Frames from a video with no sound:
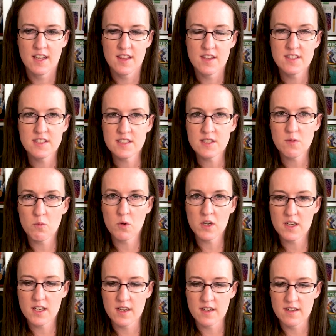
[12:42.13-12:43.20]
this isn't
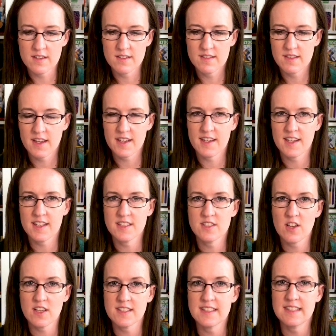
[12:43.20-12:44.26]
working, like it's
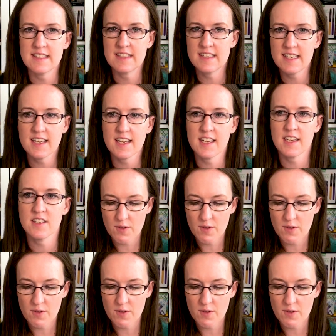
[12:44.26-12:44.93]
not sticking.